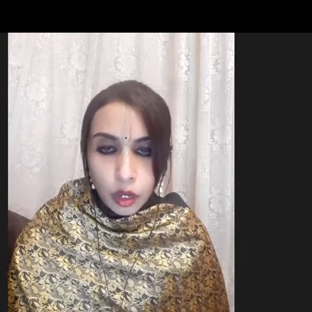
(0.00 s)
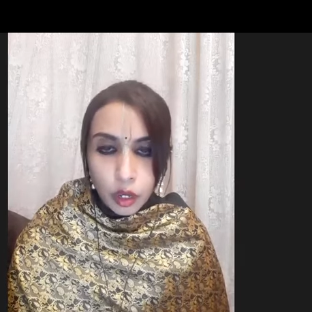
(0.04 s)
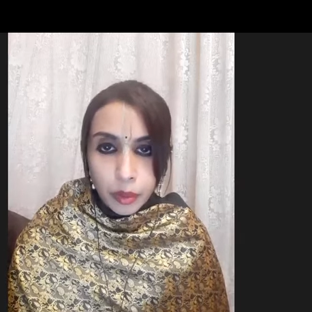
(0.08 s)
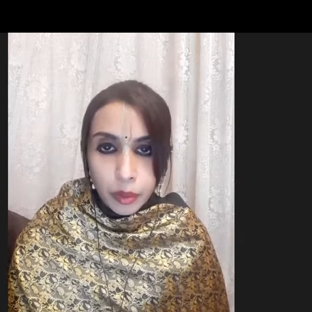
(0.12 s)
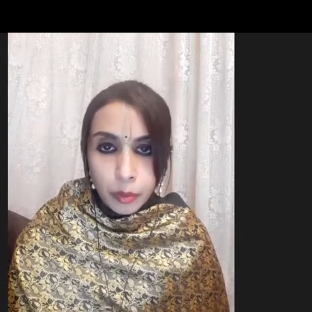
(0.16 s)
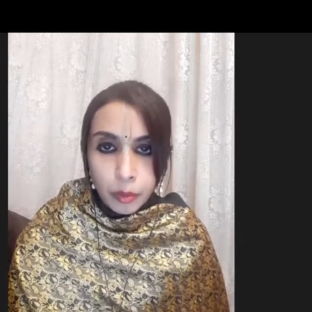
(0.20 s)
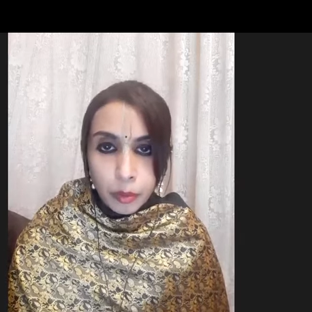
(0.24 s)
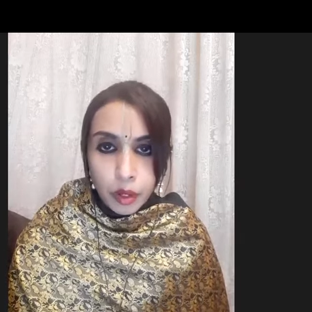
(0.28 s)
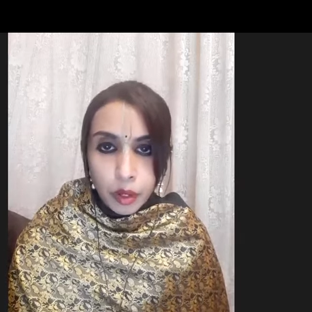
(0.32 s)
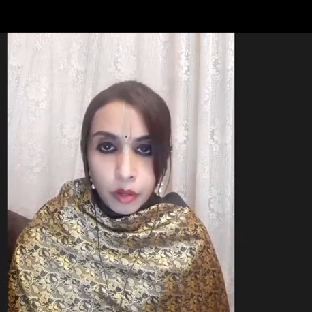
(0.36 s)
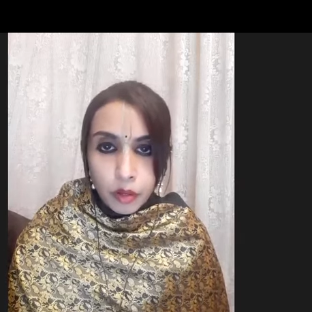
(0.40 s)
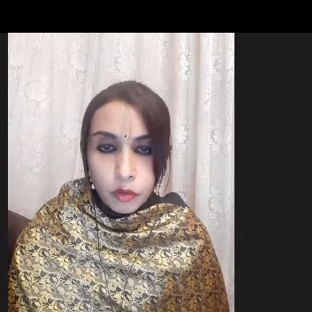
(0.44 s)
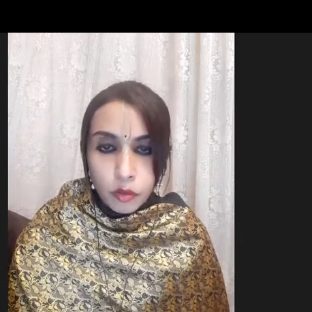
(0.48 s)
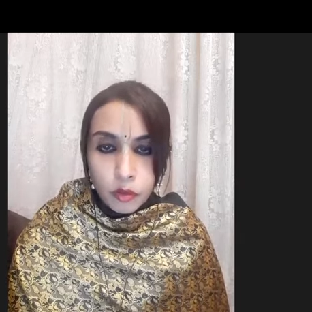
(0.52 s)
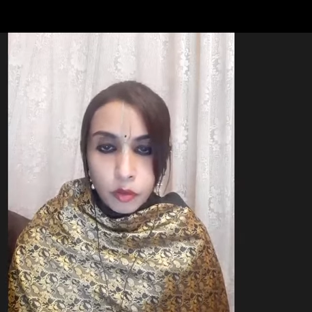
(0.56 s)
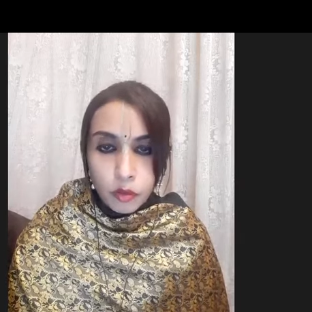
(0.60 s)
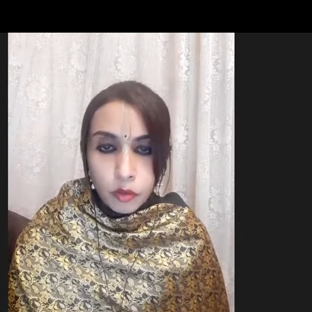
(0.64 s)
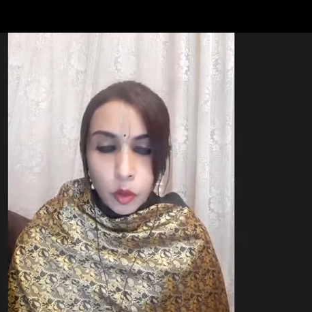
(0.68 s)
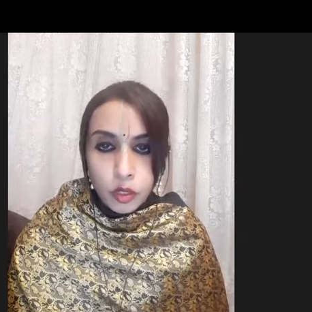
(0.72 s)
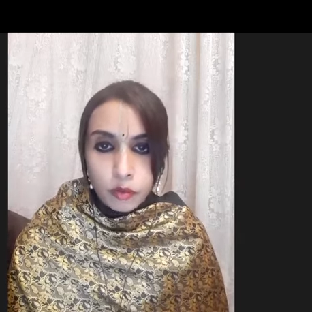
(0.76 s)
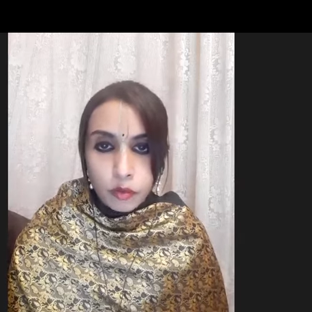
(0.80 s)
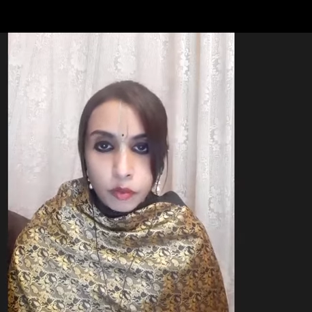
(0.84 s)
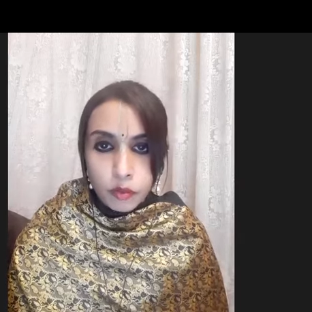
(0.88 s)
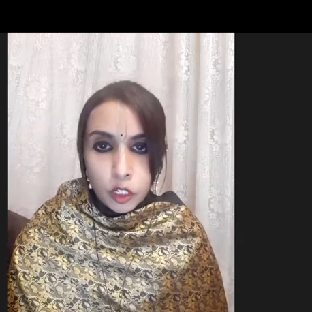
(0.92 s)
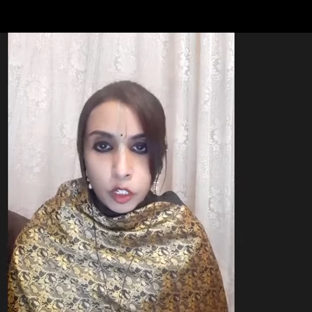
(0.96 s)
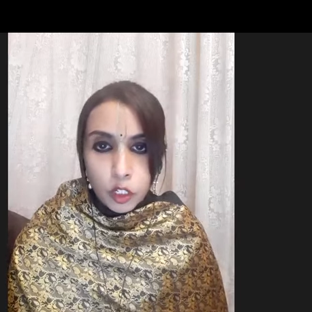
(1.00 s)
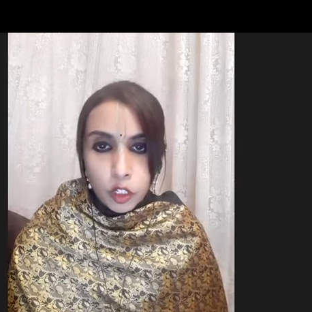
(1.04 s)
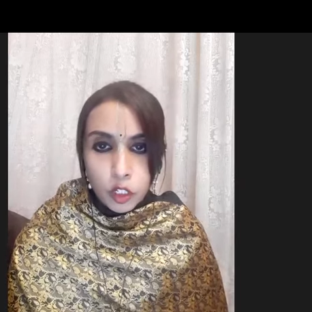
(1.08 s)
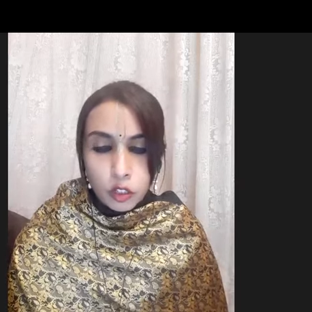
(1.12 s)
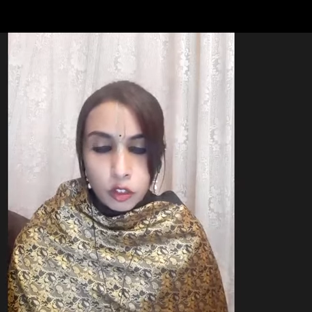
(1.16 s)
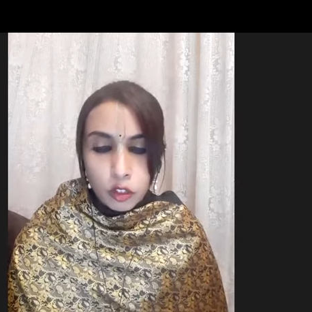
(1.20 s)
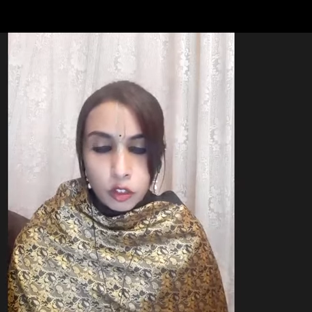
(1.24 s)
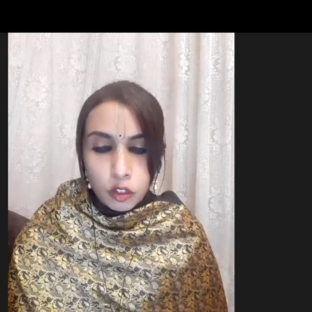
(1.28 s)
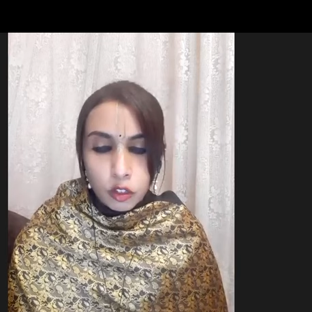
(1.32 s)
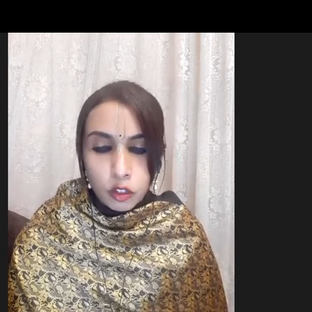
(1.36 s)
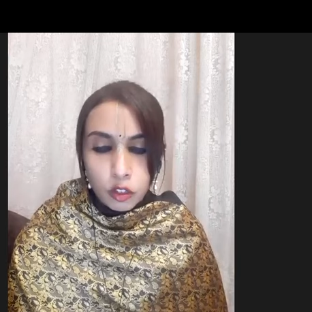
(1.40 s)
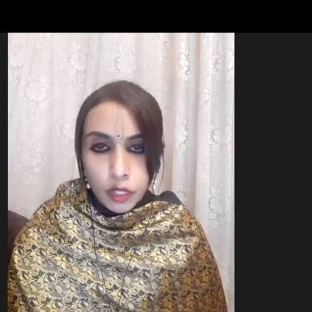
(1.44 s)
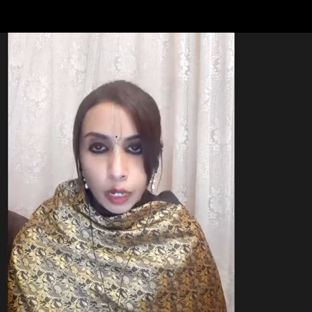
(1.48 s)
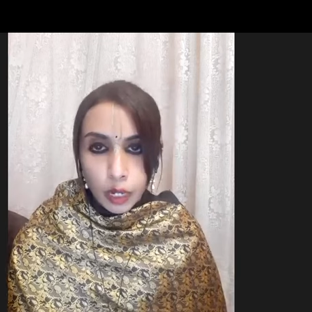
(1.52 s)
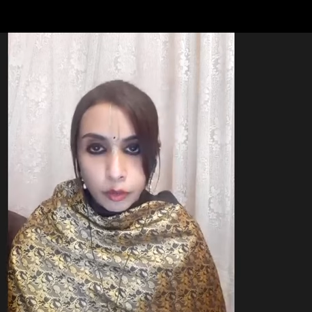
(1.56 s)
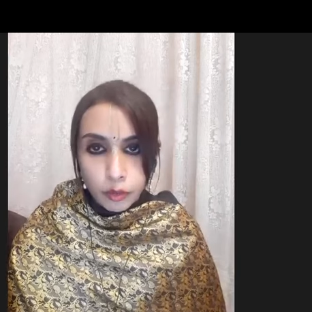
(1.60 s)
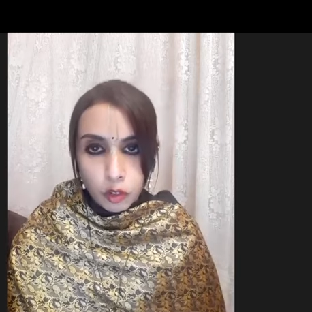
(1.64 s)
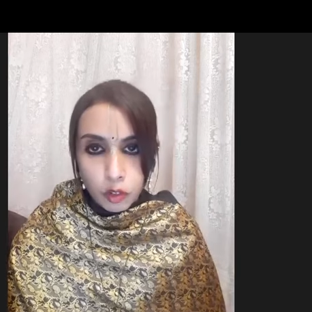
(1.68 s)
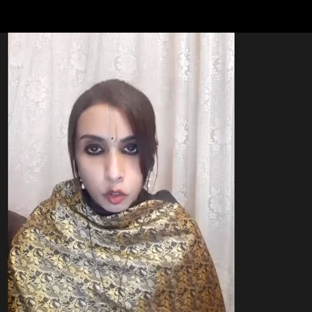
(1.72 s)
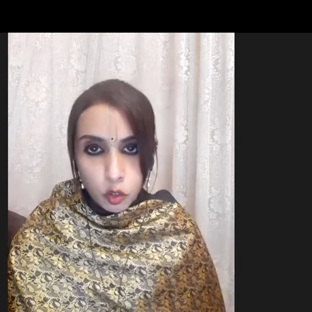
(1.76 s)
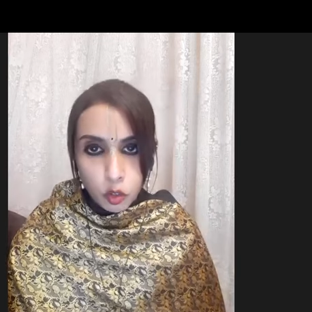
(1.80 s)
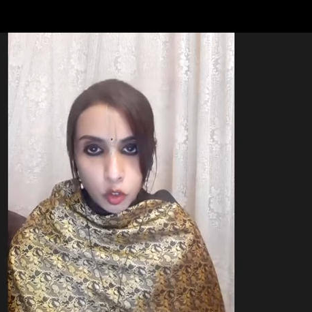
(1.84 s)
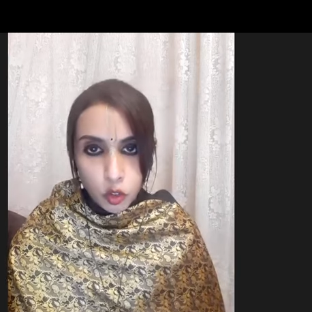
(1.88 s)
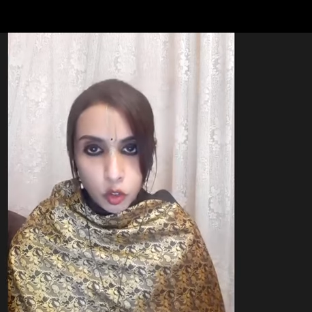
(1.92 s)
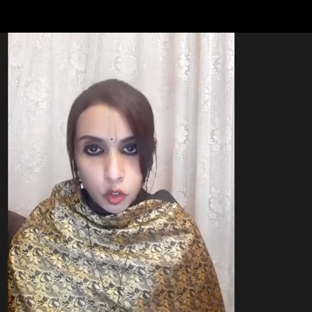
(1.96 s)
um, above all the features of the
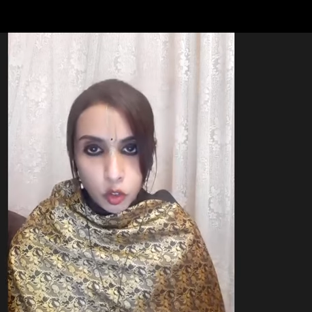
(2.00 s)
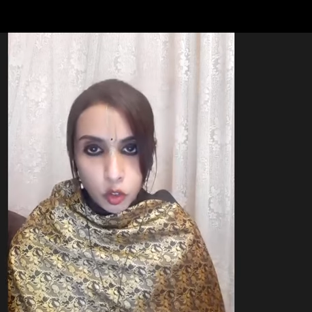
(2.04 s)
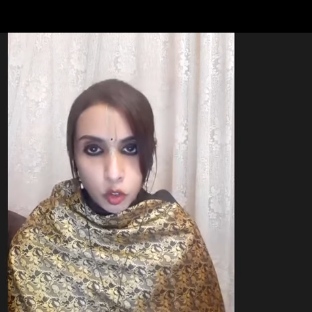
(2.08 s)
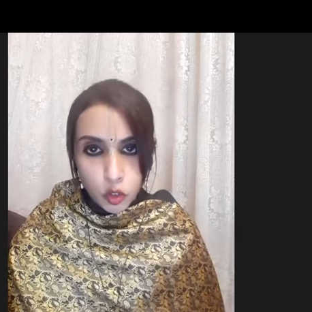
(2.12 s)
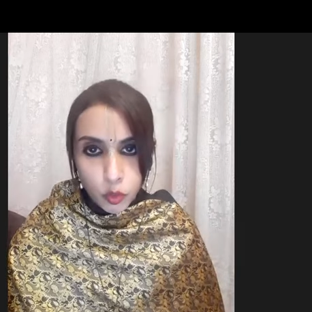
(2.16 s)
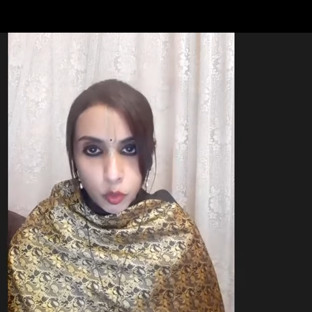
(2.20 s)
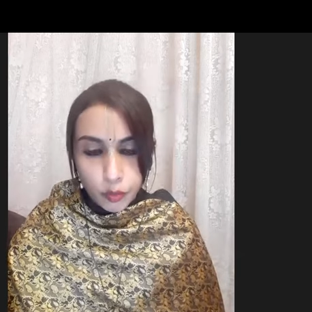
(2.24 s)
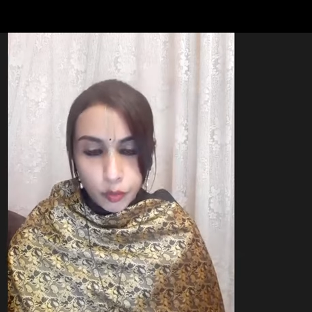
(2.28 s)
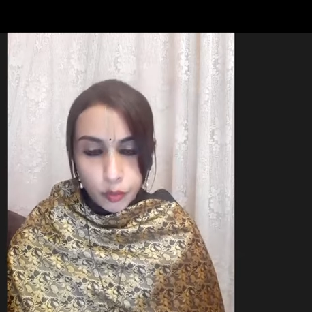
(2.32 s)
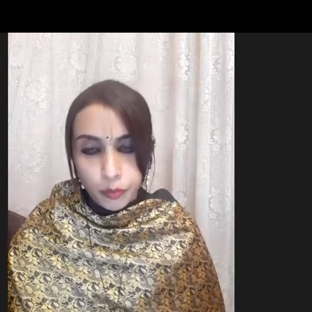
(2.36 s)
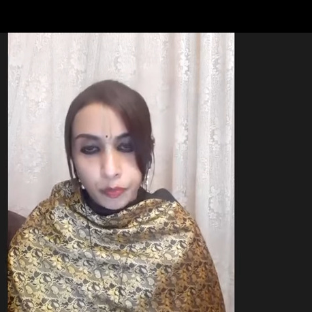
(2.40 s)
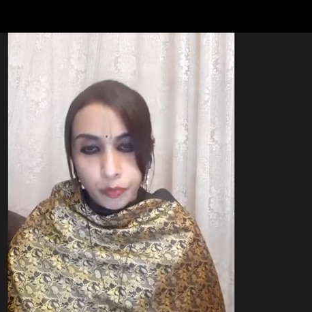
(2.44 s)
Absolute Truth,